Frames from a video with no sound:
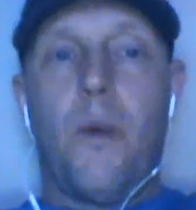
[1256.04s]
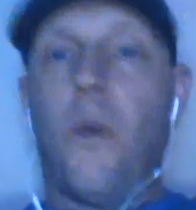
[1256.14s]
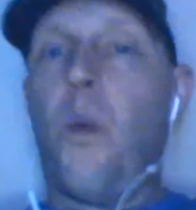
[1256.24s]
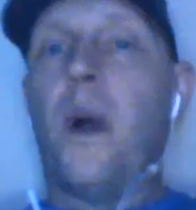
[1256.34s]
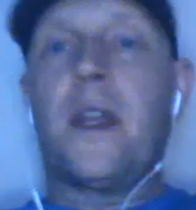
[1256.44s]

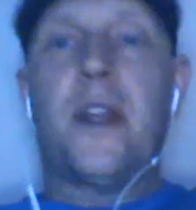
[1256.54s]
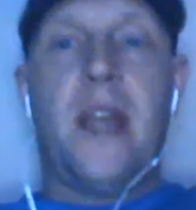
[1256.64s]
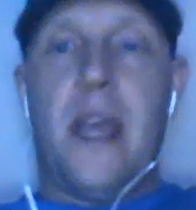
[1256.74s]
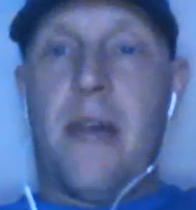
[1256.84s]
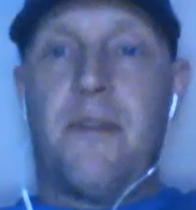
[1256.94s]
what could
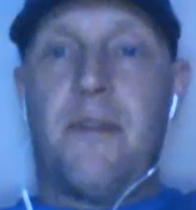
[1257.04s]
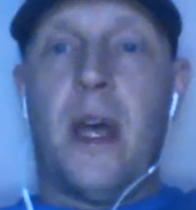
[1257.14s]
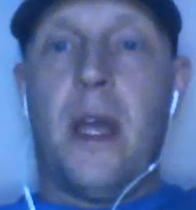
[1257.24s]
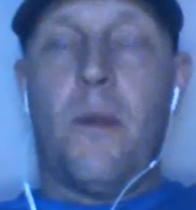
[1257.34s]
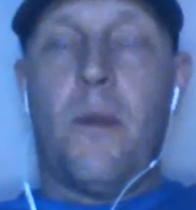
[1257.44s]
he have
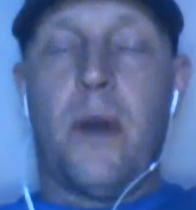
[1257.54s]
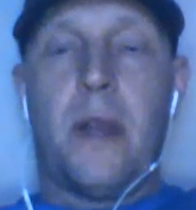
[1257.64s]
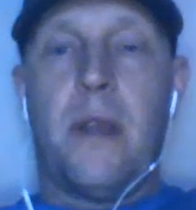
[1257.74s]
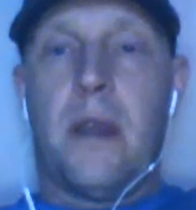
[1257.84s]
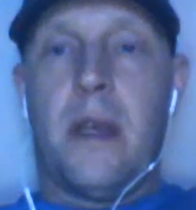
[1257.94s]
done? What
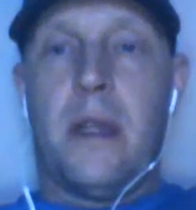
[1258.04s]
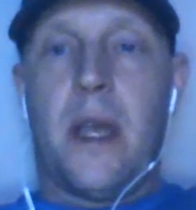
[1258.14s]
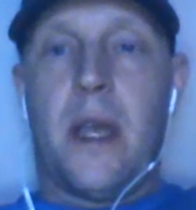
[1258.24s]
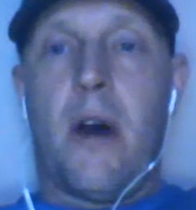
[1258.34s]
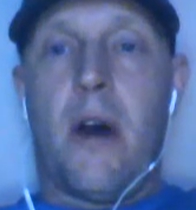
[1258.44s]
could the
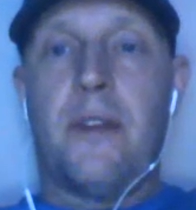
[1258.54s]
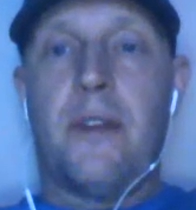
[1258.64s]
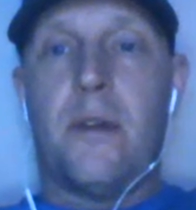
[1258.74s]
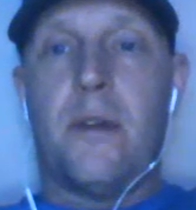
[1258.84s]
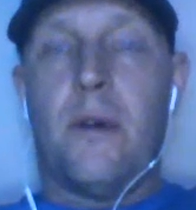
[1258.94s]
Kentucky
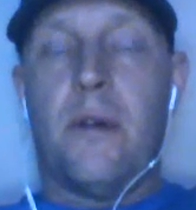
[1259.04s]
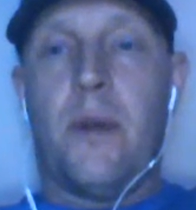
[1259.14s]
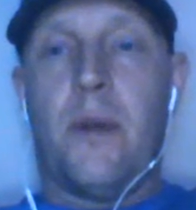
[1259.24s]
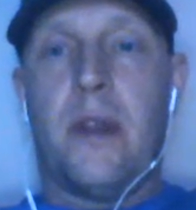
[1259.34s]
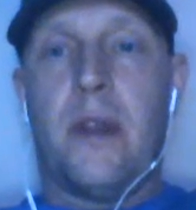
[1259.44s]
offense
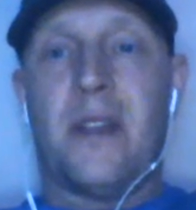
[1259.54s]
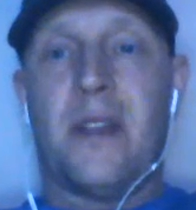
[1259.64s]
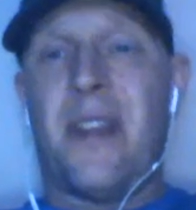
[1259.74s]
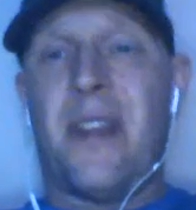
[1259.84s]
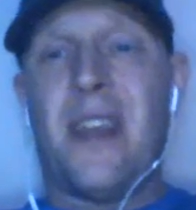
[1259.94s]
would have done? Because I